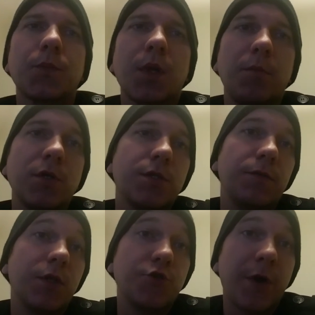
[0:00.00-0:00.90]
Most of
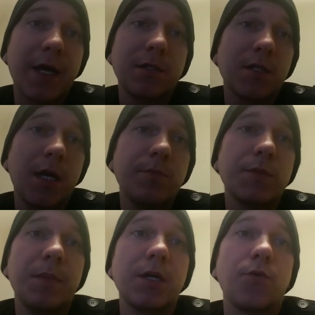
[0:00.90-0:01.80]
the dragon types
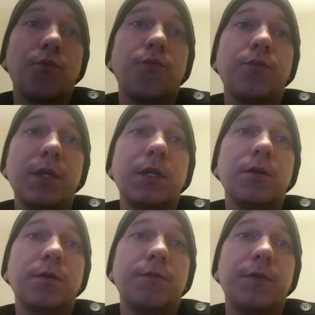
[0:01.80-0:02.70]
make really
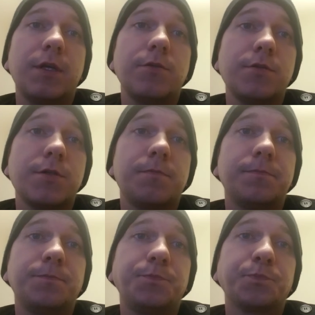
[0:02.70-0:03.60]
good defenders,
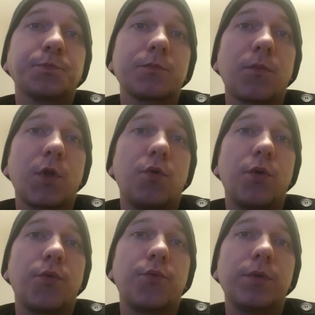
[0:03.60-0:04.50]

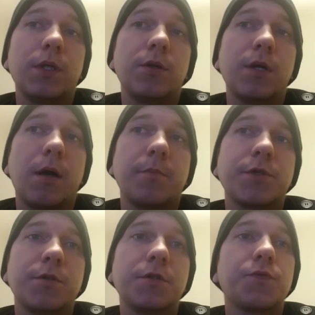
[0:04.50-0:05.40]
or really good
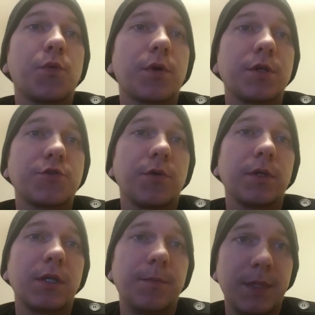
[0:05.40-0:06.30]
options for
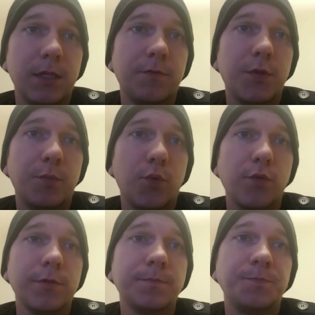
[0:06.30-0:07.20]
controlling the middle of the
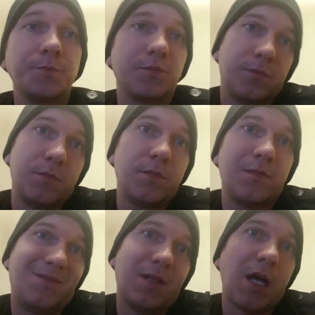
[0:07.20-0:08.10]
board,
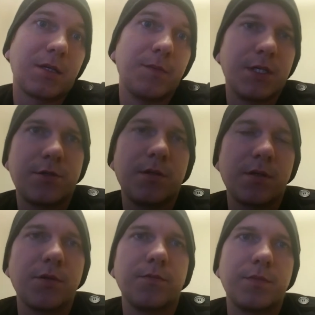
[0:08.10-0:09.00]
not to mention that
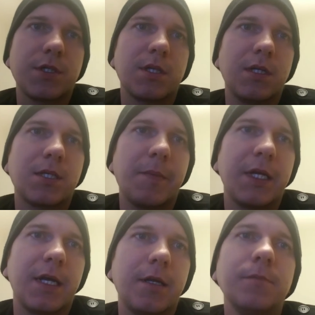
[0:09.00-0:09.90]
they're just
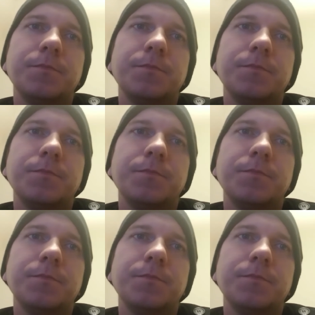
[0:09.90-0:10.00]
intimidating.